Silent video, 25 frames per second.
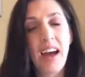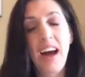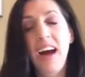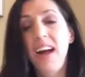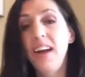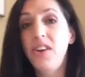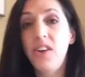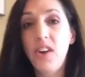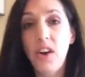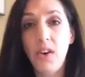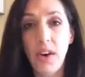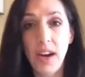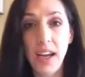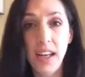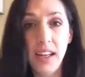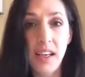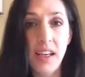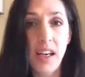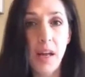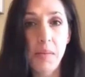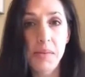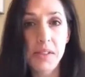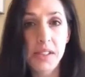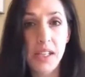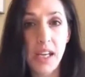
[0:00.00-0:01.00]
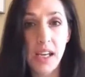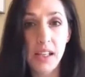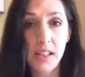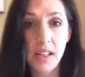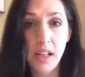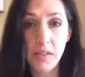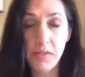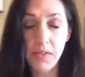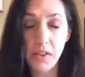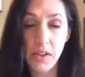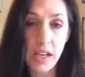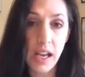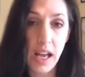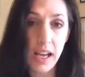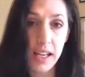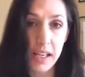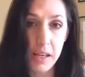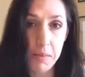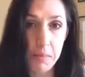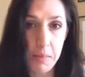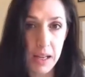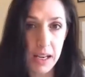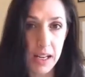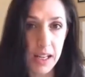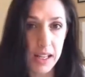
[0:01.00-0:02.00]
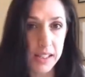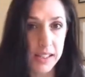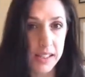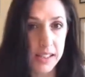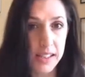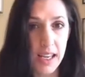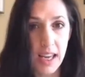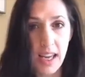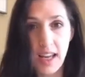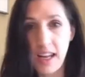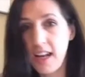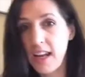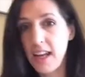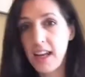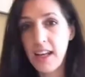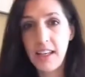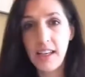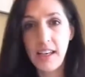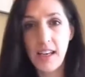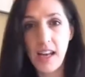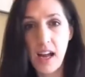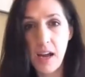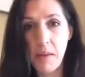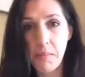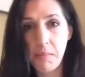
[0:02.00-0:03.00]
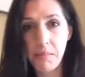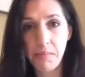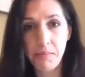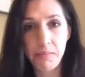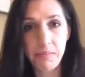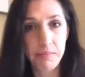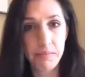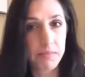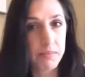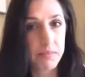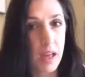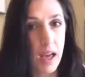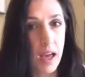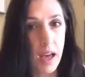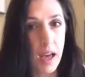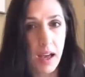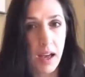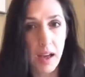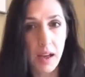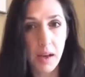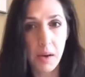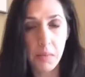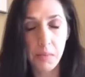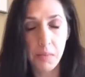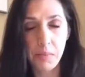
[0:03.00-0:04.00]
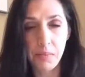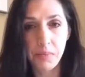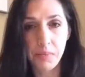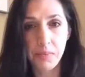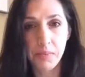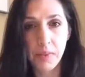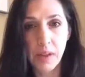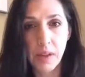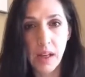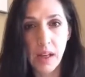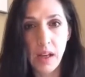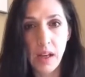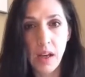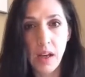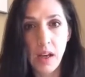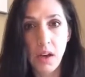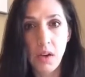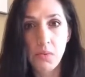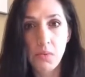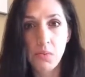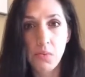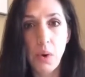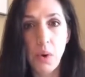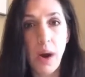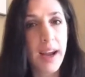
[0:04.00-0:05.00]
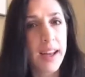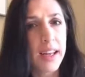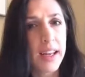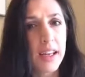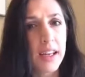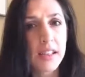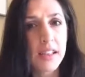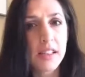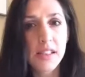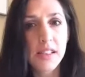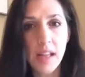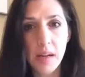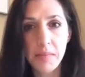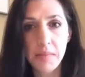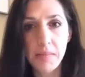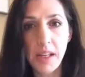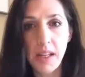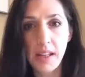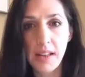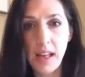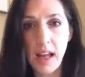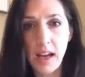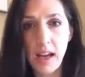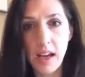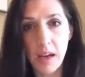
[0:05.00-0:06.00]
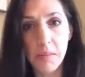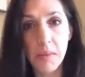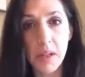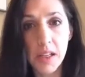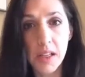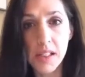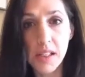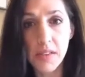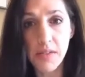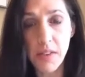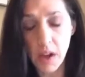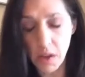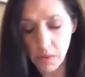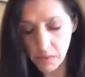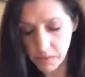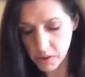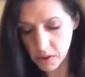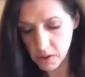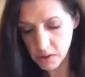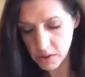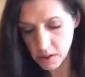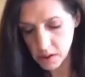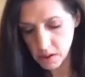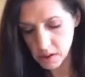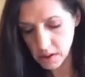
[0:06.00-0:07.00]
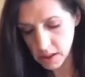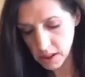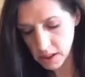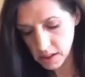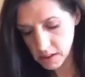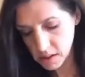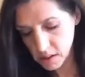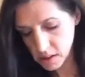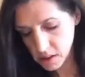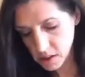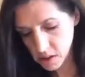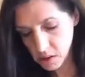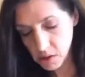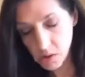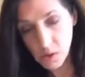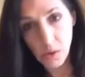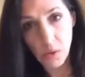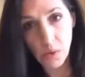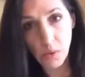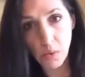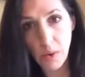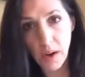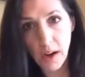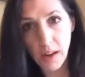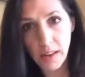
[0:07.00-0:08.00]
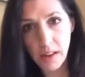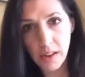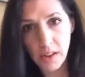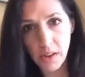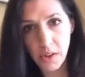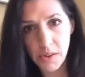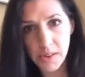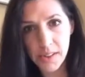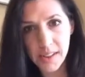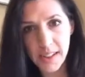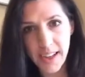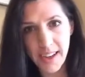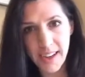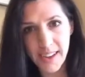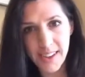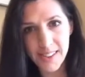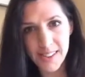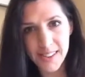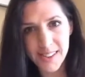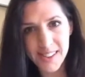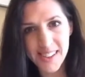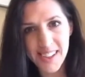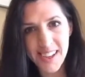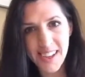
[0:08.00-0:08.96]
I don't know, I ended up staying there for 90 minutes and I ended up um, writing something that I'm going to develop further into one of the newsletters.